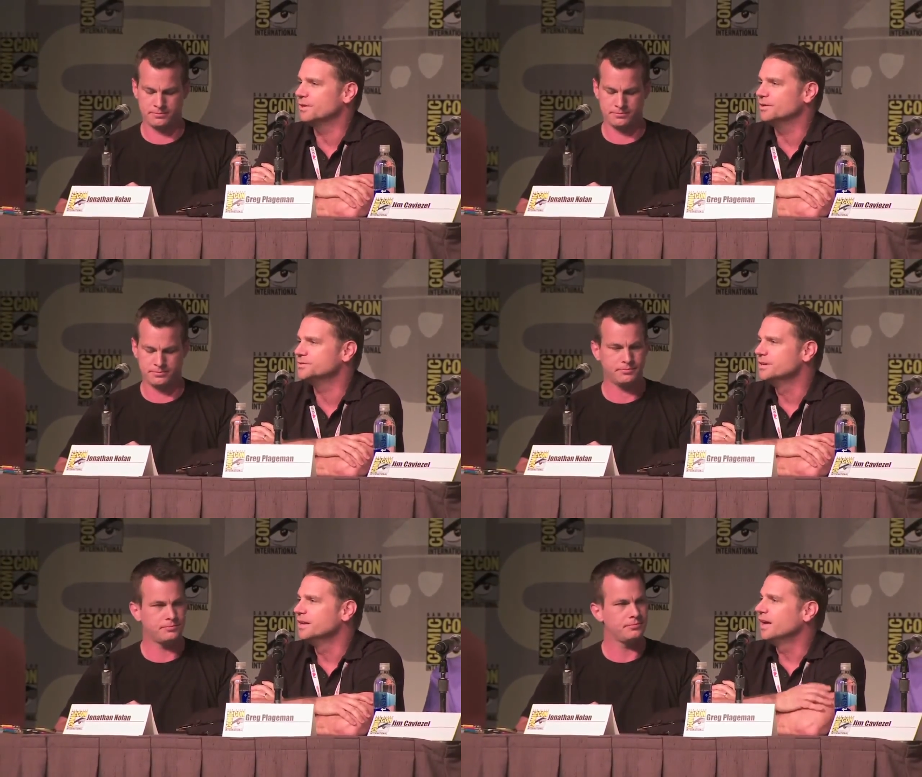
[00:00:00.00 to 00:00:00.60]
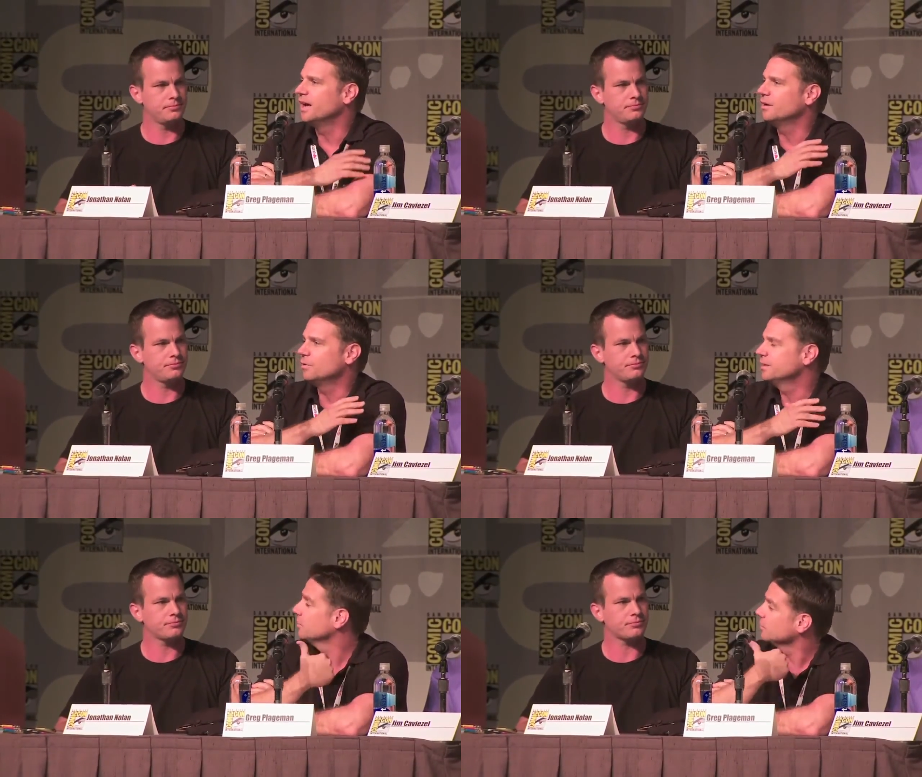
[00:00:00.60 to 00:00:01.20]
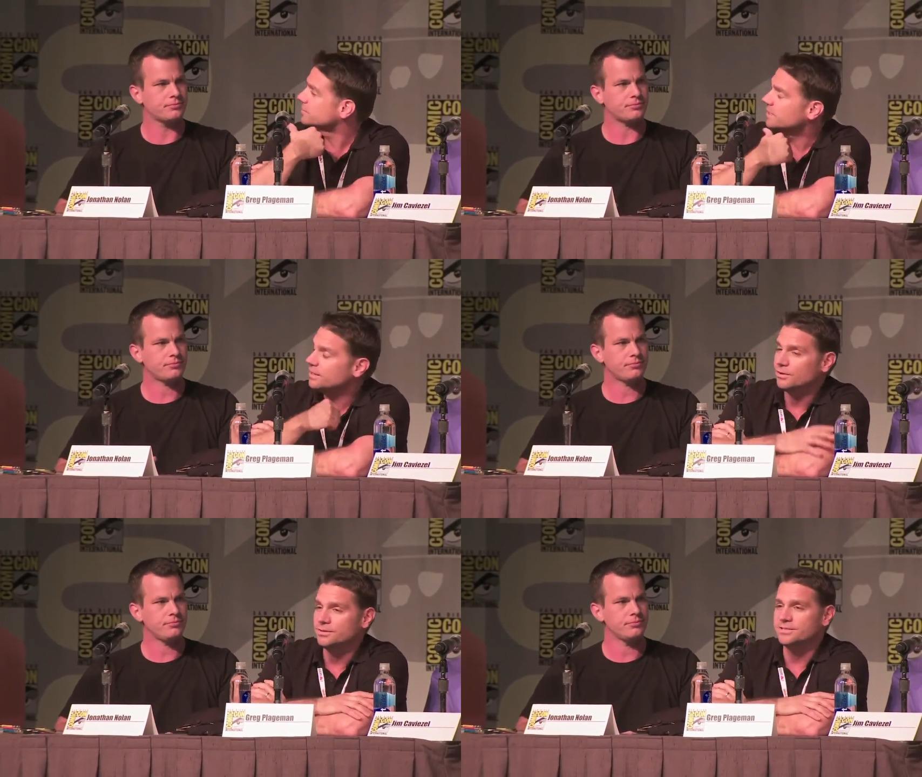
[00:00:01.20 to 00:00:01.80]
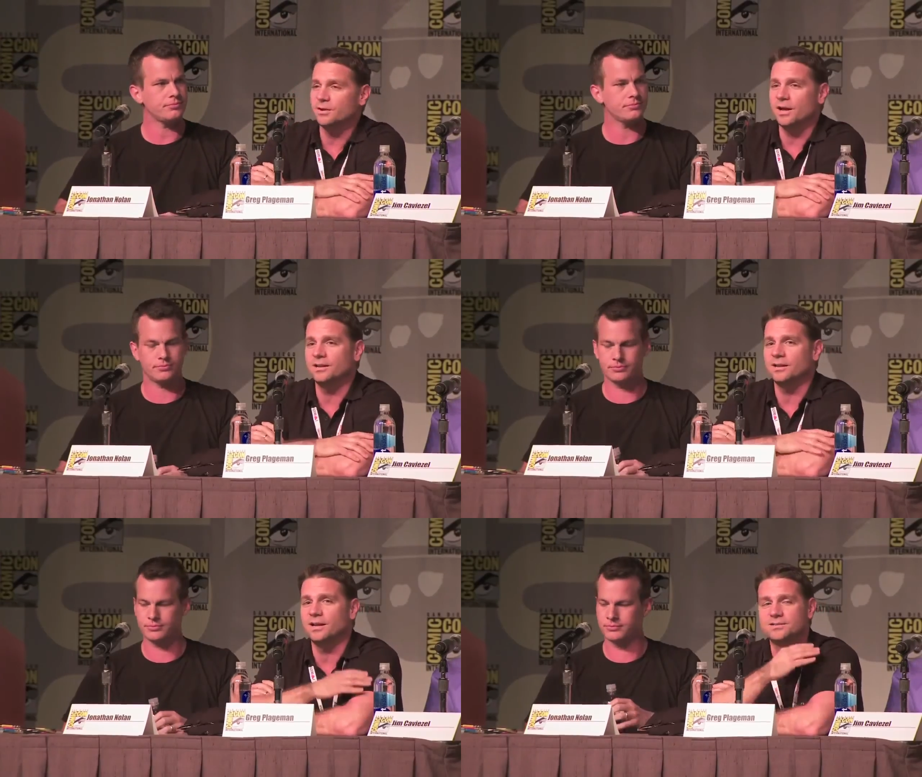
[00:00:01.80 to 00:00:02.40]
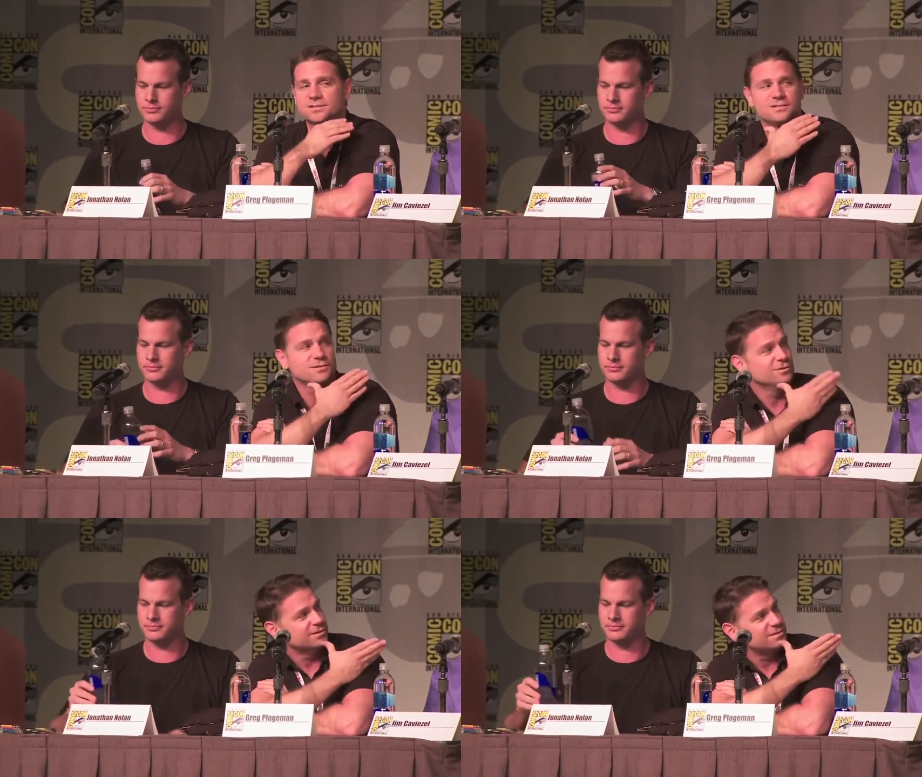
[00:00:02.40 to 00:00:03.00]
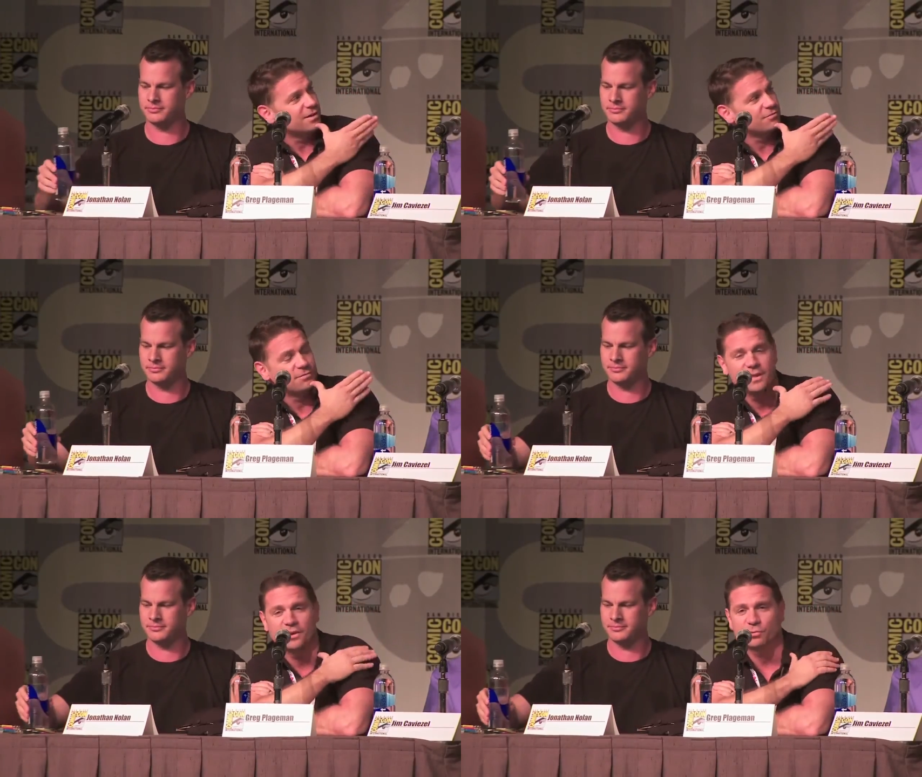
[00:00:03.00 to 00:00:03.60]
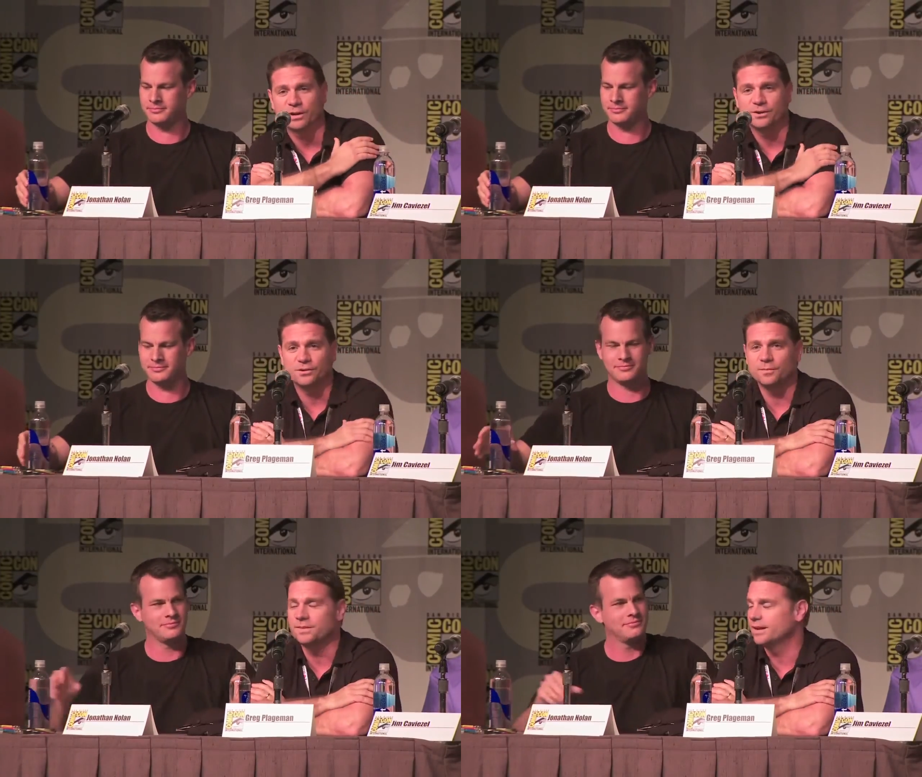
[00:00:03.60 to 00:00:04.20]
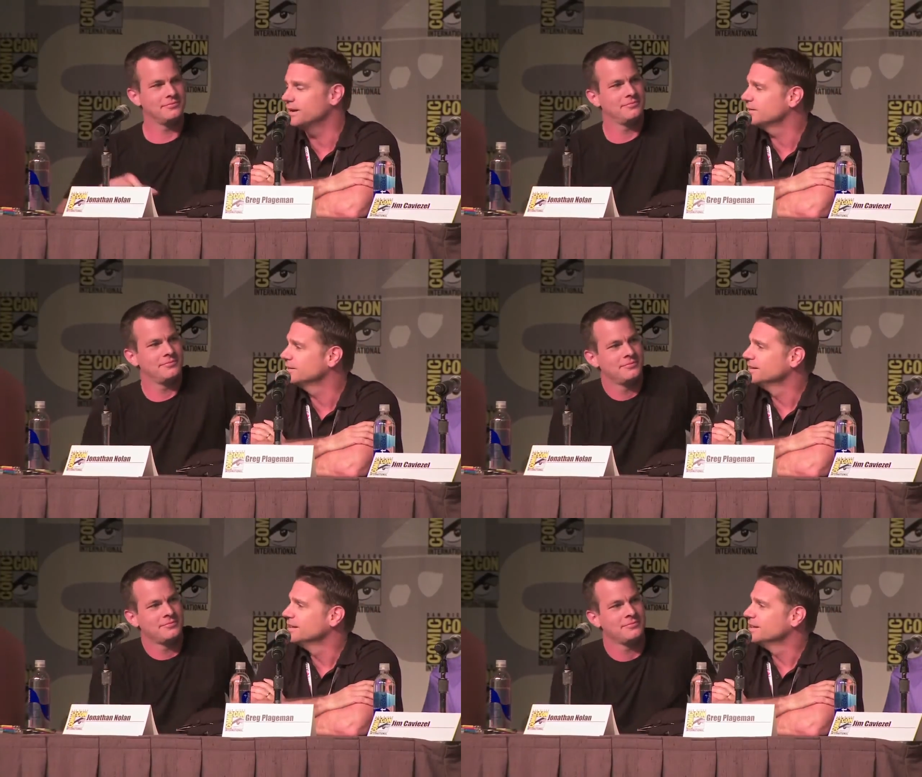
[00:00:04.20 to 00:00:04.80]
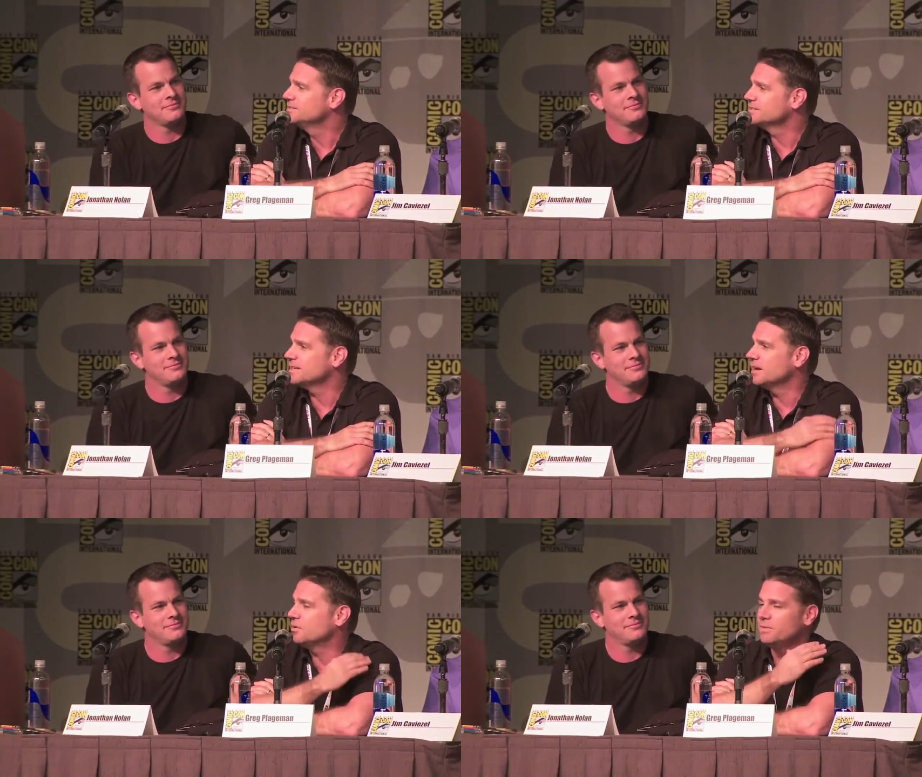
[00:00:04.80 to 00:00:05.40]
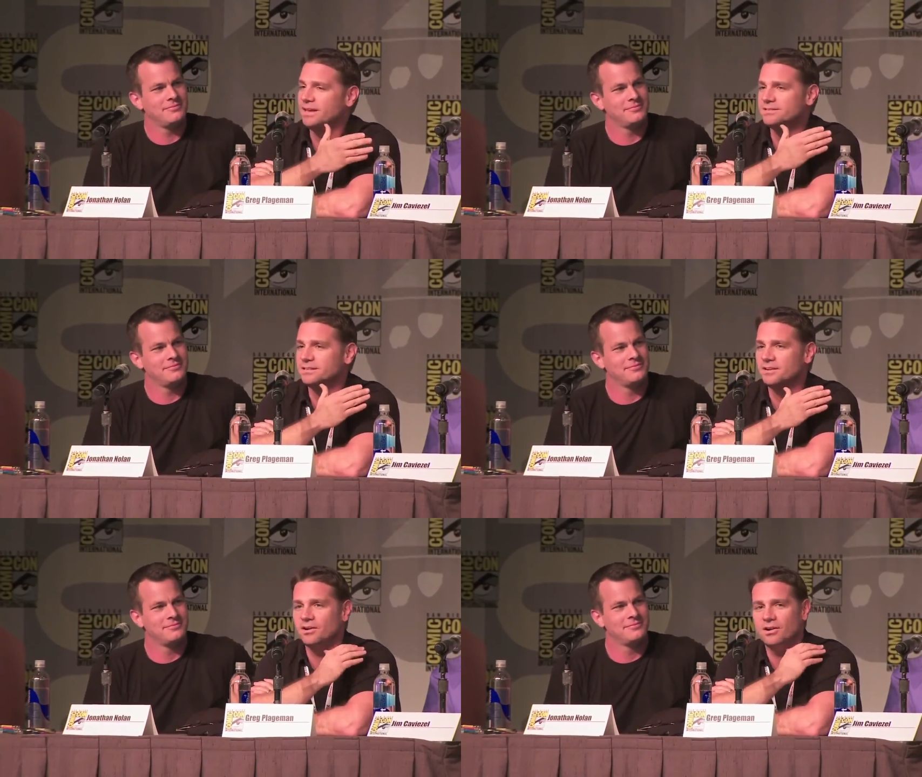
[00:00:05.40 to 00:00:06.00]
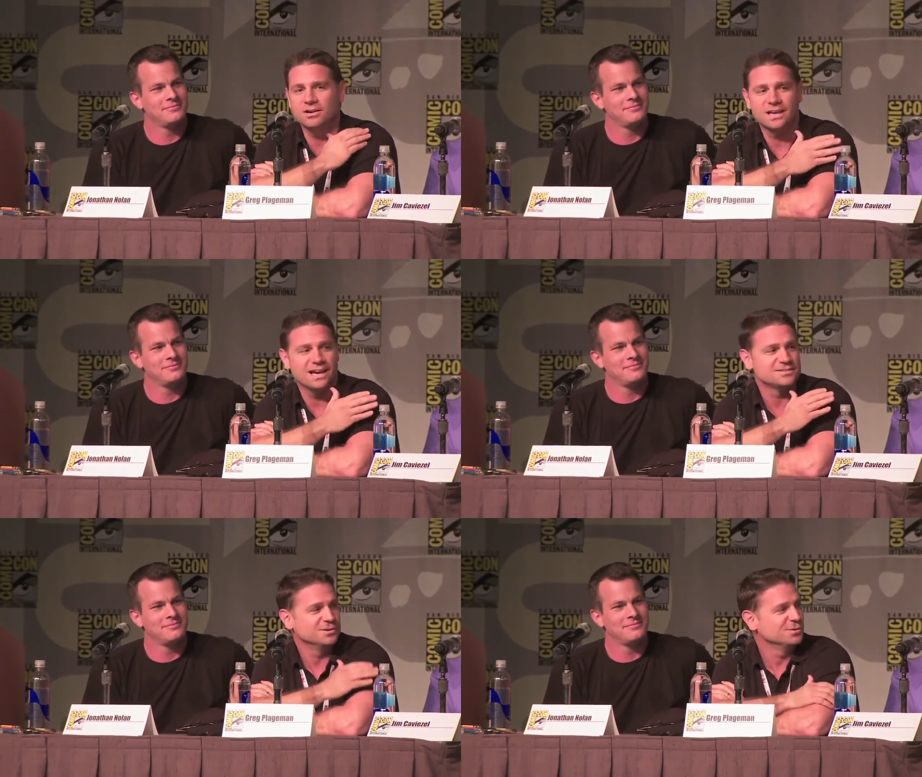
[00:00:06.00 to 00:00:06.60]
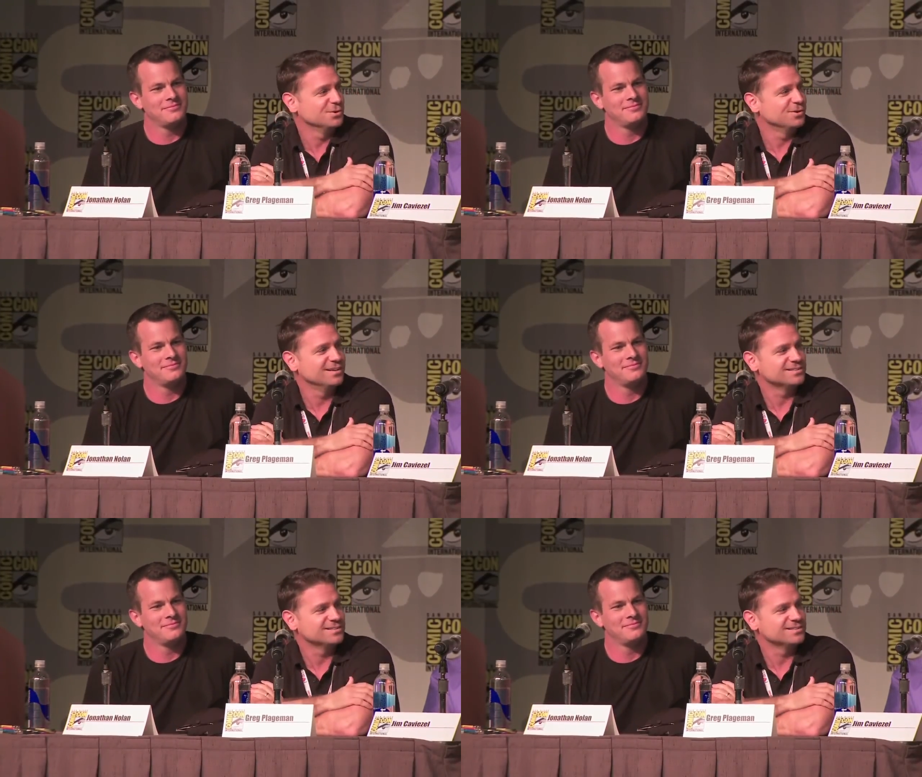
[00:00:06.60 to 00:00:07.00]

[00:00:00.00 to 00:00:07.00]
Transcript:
Speaker 1: from those. One thing I want to say, though, is I just, you could tell from that reel up there just how amazing our cast and crew